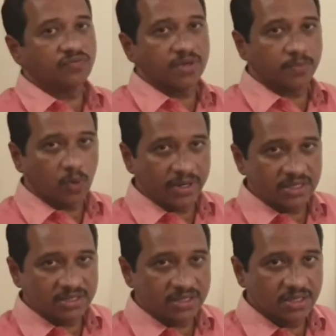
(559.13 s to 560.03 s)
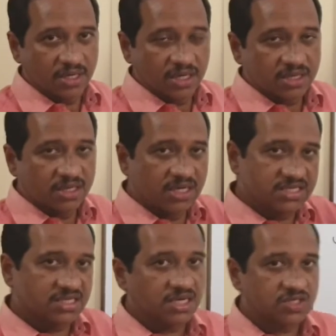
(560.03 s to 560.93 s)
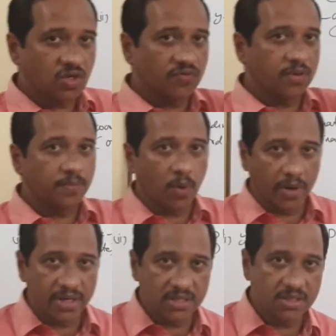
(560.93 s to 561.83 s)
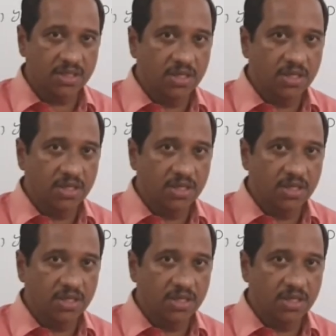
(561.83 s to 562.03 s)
of a point. The distance of a point